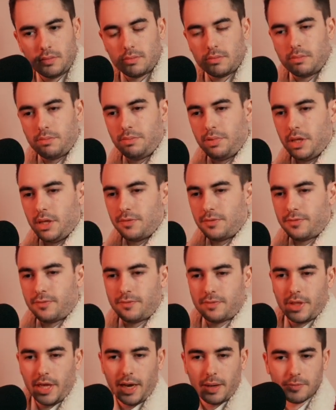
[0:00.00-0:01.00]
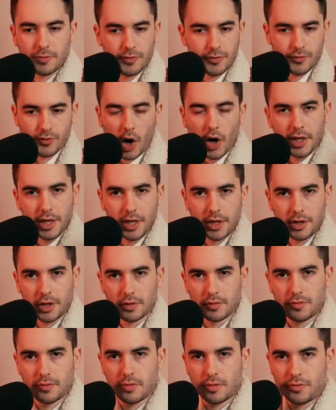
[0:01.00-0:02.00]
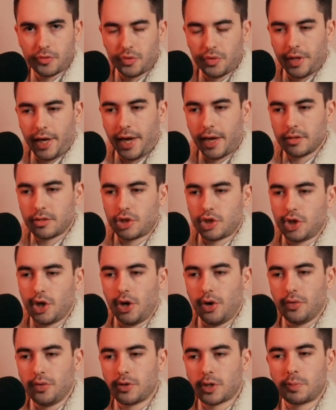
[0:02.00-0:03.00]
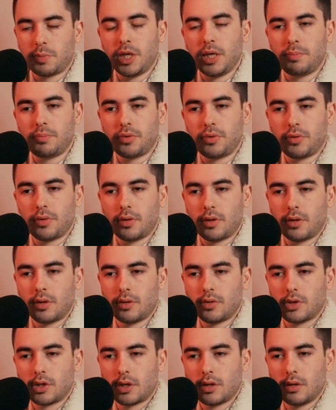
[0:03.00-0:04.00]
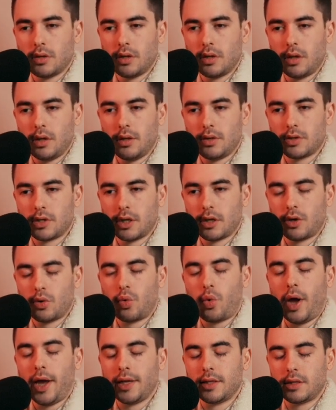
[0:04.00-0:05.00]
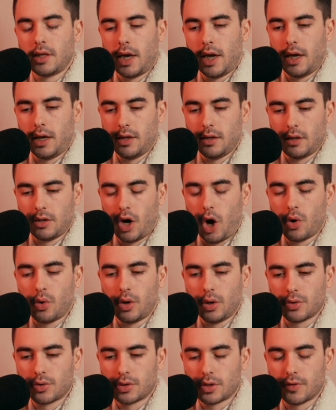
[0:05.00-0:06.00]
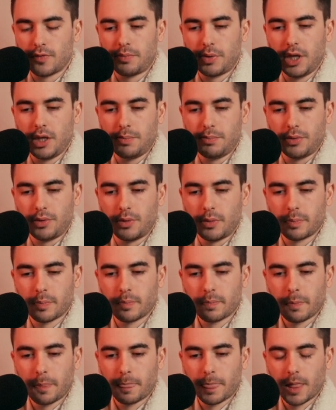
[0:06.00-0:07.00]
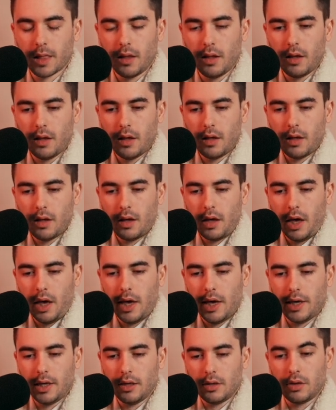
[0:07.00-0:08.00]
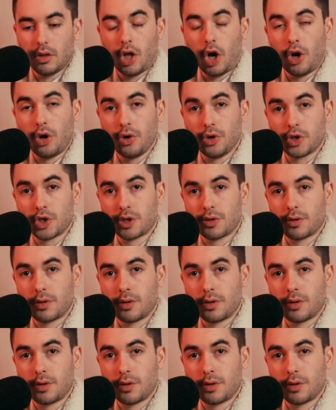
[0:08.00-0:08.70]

be that I'm funny enough for that show. There's people, there's a quite a cohort of people, a large